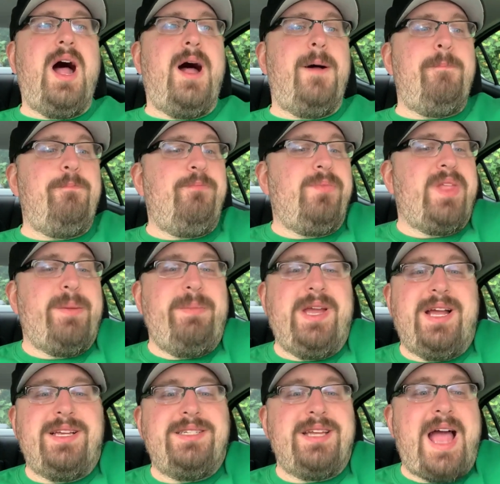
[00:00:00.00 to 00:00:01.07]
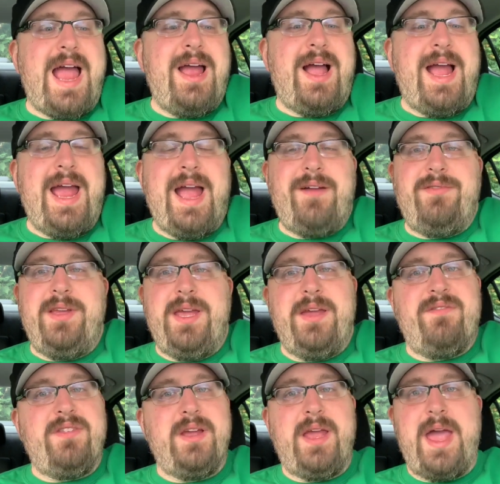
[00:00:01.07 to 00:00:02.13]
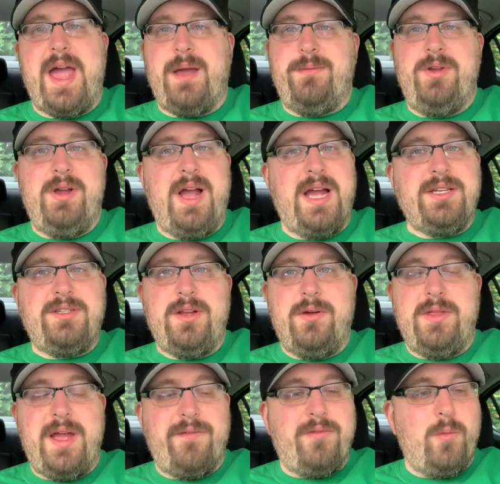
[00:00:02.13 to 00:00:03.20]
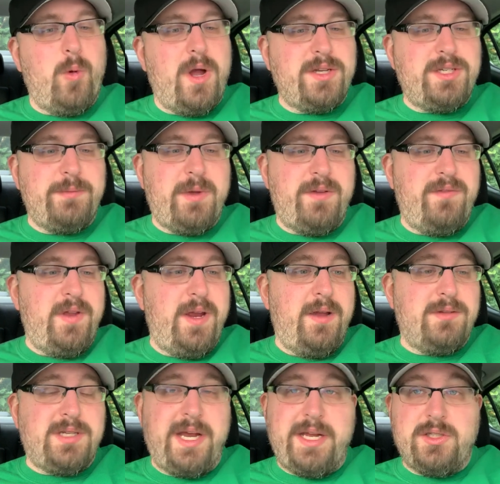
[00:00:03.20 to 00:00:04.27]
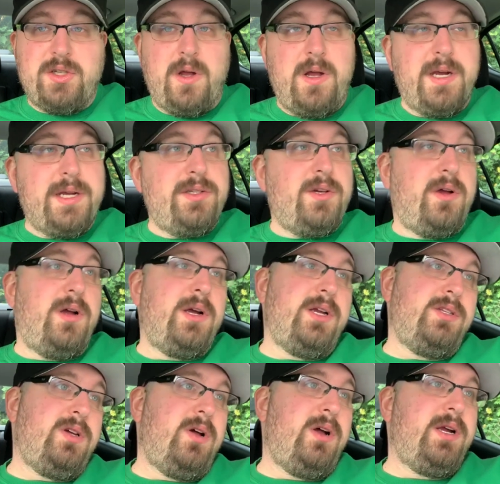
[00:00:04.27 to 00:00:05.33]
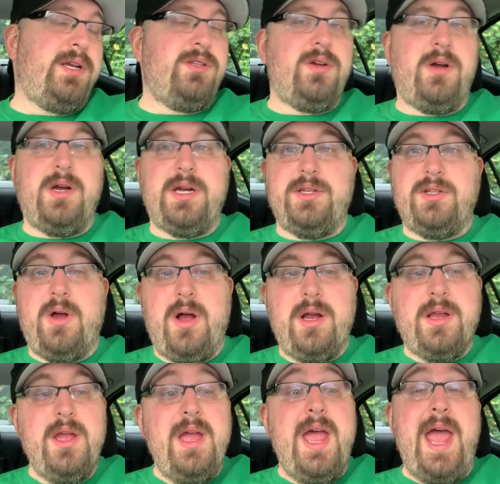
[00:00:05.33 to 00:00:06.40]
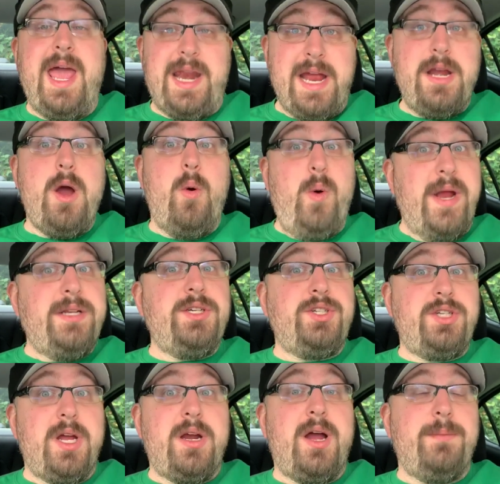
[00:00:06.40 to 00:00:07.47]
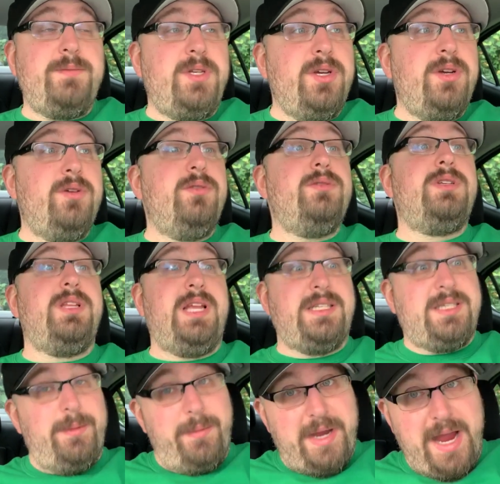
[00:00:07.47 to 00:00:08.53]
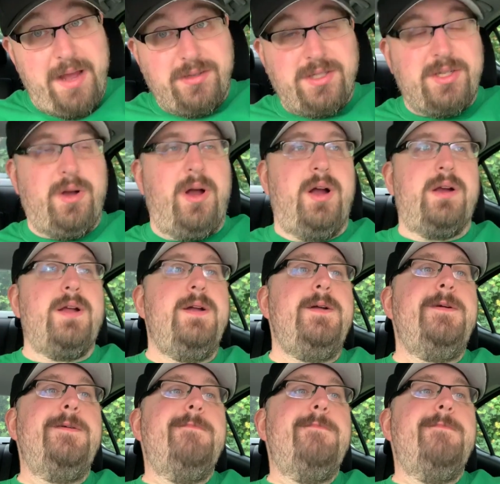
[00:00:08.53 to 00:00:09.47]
Um, because I, I, have the gift of gab. You guys know that from watching my videos. I can talk and talk and talk and talk and talk. And I know when to shut up, too, to let somebody else talk.